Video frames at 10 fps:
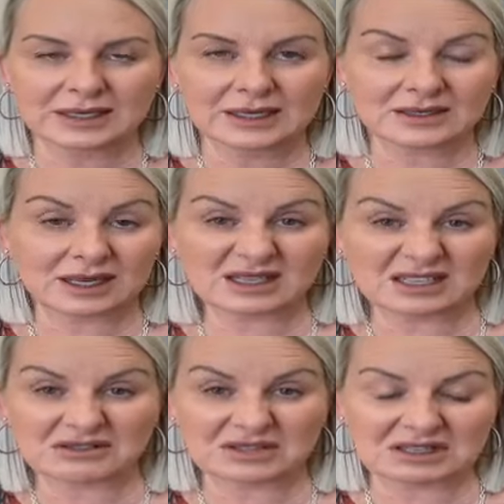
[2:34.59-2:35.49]
So that's
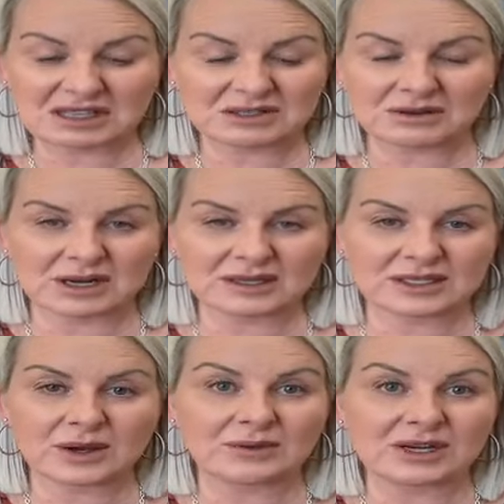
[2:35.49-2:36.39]
interesting. That's all right.
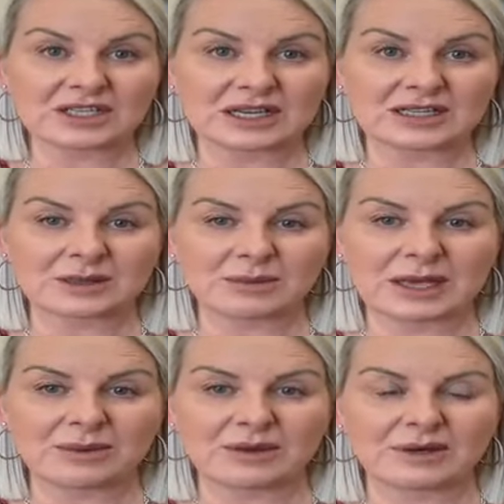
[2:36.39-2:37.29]
So I reached out to the
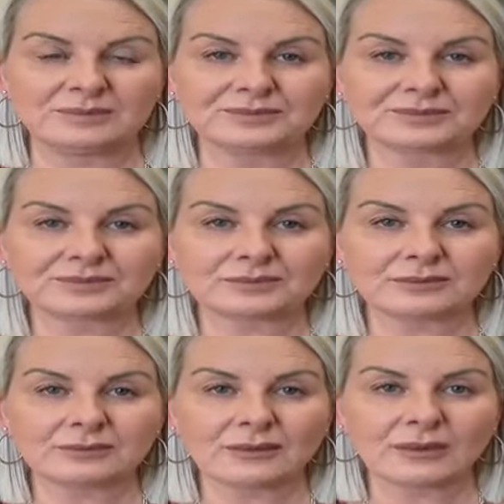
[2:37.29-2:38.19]
people, and
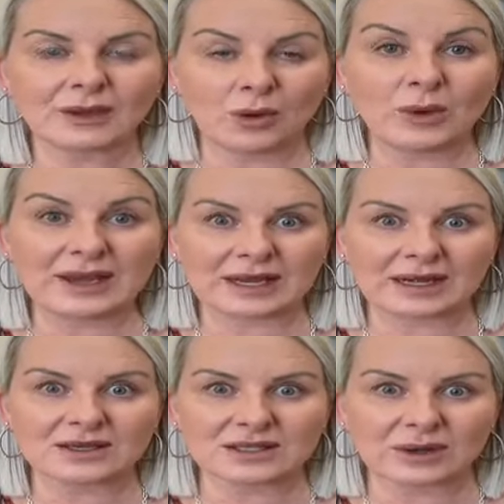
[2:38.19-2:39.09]
a week
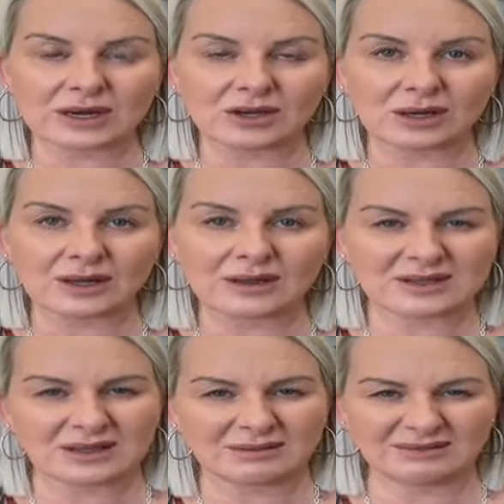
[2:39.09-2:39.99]
later, I still hadn't heard anything. I
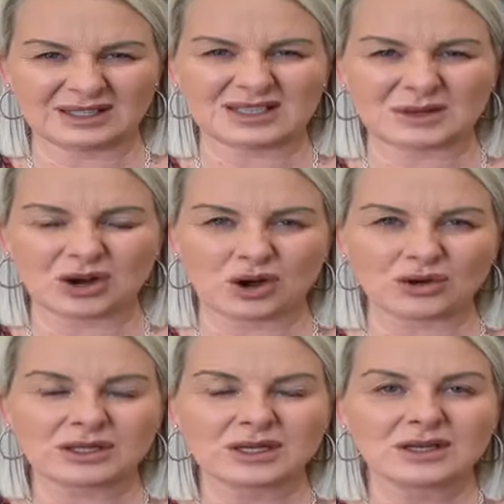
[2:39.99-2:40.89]
was like, that's a bit odd.